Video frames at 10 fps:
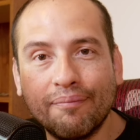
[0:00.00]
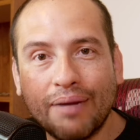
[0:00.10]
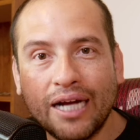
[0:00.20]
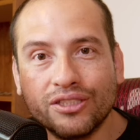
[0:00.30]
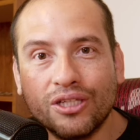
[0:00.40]

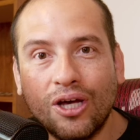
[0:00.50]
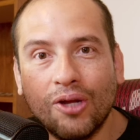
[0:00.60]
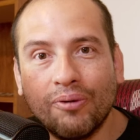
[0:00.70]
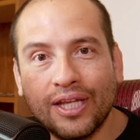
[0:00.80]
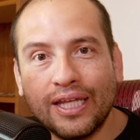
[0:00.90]
Max
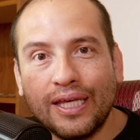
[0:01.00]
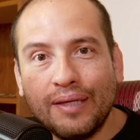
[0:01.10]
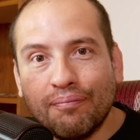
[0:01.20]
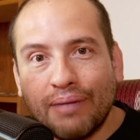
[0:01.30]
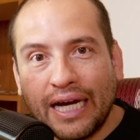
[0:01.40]
Holloway
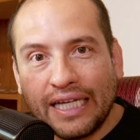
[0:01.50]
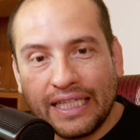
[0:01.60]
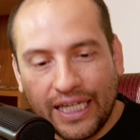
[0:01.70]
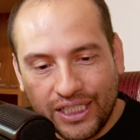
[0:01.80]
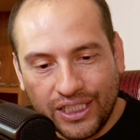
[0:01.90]

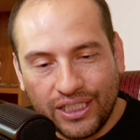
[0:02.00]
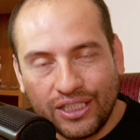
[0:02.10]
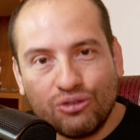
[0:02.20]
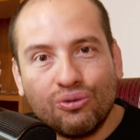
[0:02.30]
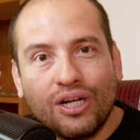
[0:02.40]
invited
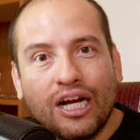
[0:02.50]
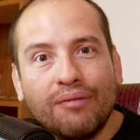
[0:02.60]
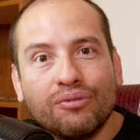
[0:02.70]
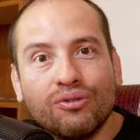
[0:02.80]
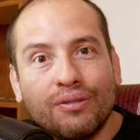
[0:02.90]
Gaethje to
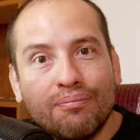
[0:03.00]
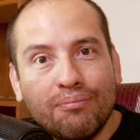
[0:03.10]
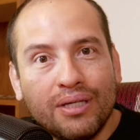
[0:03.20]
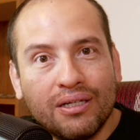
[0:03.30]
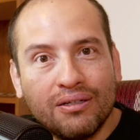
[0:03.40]
come to the
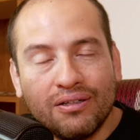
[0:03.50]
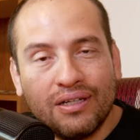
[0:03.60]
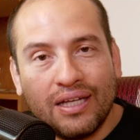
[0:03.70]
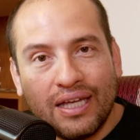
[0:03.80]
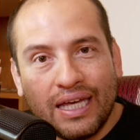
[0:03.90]
middle